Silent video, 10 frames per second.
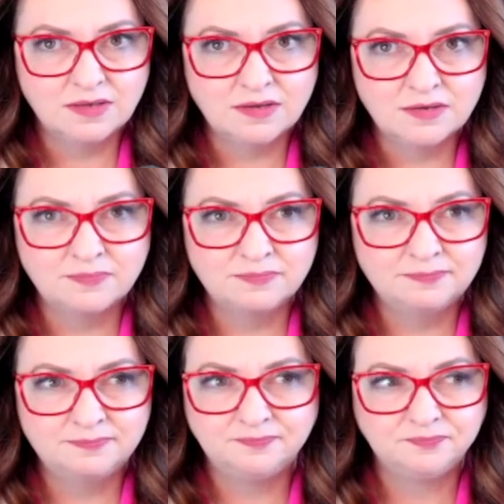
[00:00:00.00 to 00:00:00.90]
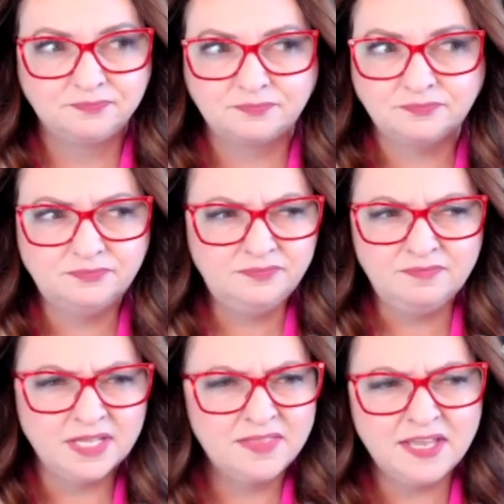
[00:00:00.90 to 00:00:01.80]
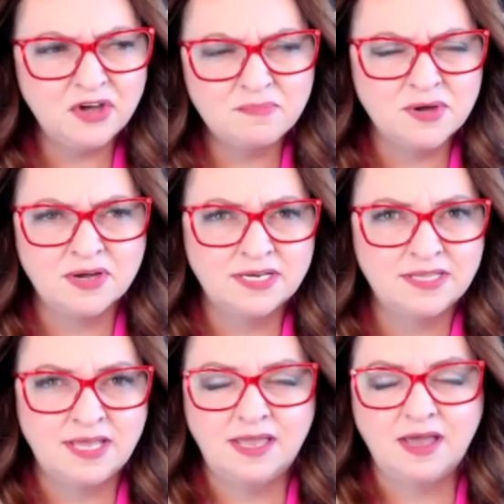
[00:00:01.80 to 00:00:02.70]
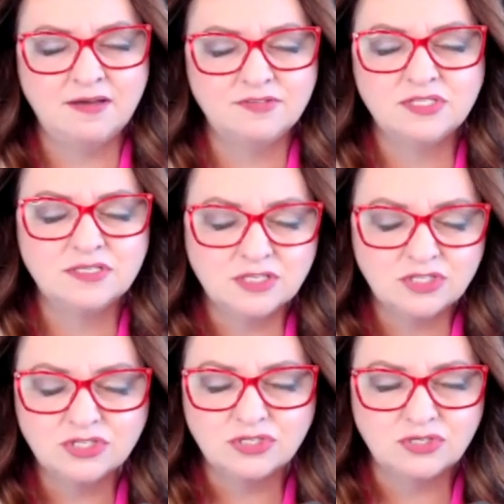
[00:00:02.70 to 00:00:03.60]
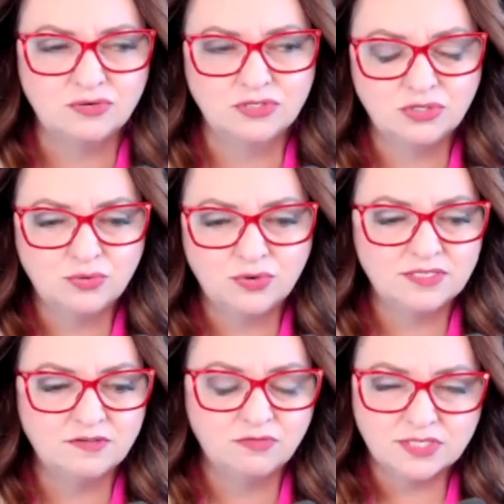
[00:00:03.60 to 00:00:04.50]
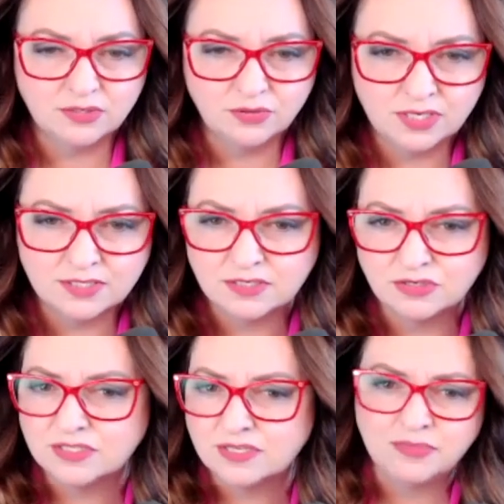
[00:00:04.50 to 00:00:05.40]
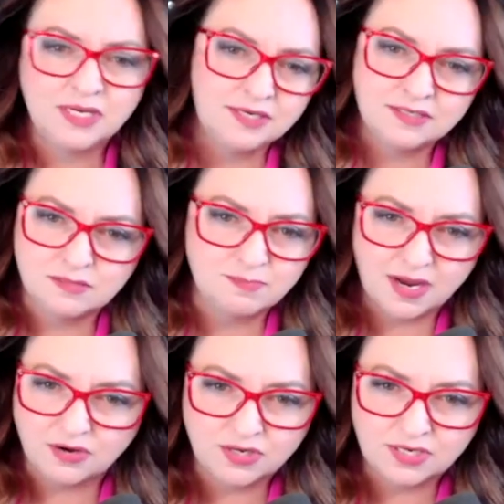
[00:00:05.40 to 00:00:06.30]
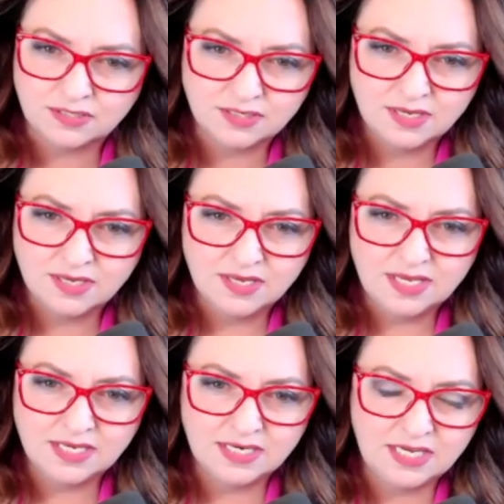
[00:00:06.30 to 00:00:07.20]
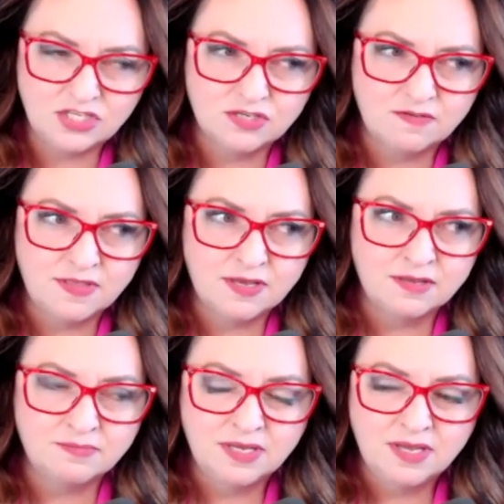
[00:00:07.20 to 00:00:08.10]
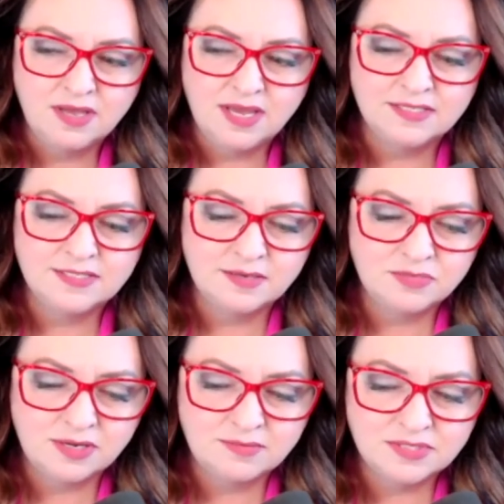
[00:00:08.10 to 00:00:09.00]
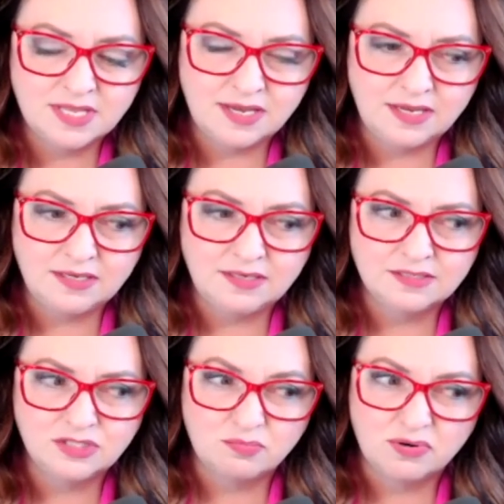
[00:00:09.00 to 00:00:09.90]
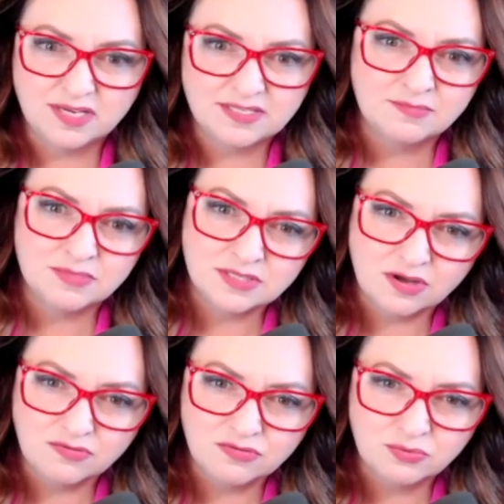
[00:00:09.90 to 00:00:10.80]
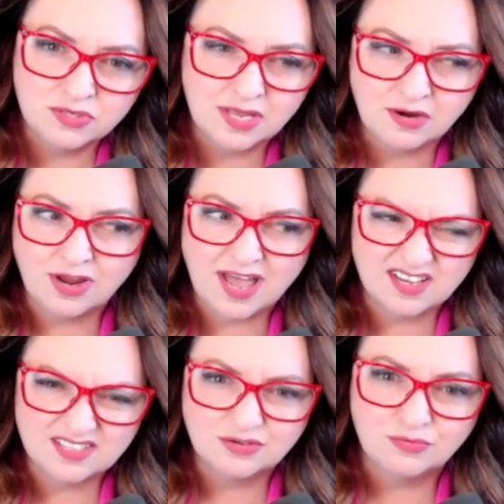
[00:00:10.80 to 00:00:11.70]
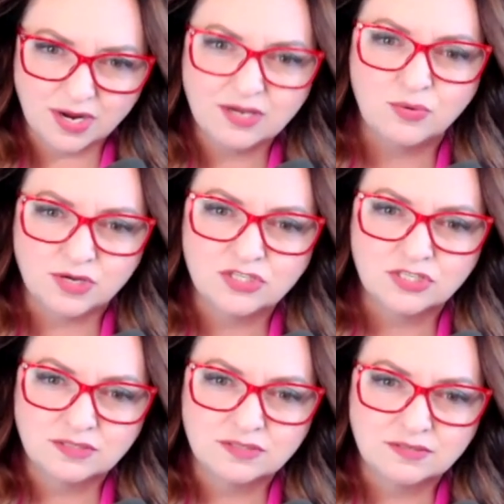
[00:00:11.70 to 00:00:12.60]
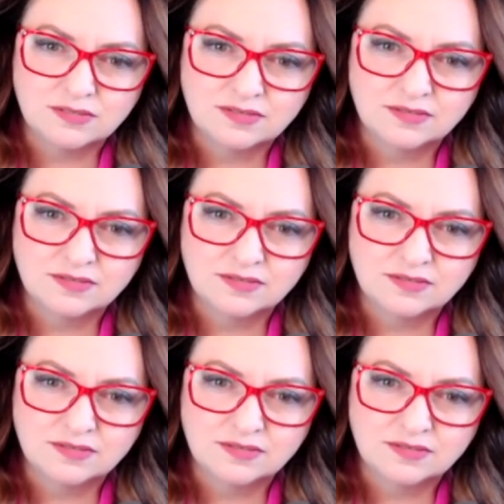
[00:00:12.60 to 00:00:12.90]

Um, they come on and they have such sto- stories of resilience. There's something inspiring in each of them. And sometimes they surprise themselves when they're asked the right questions.